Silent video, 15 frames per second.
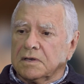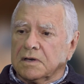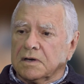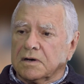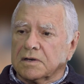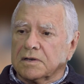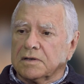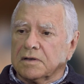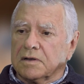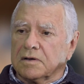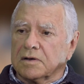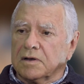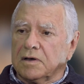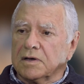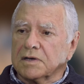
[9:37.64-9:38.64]

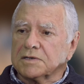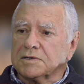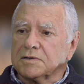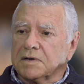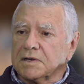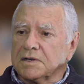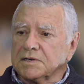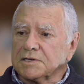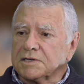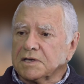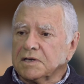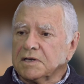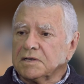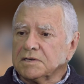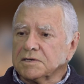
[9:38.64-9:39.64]
I'd like to
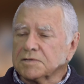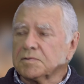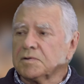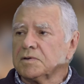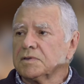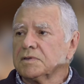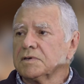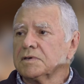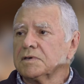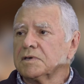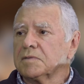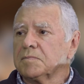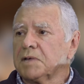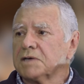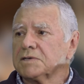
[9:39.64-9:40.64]
understand just what the
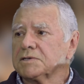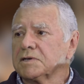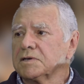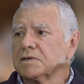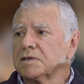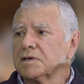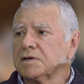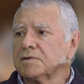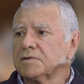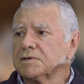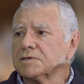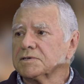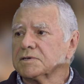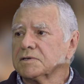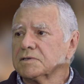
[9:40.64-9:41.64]
capacity there
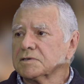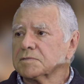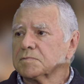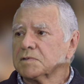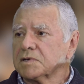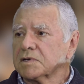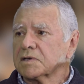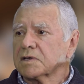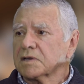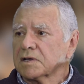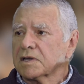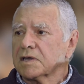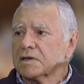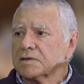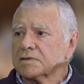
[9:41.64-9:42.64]
is in this particular
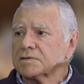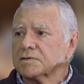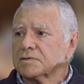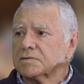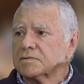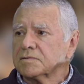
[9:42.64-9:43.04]
council.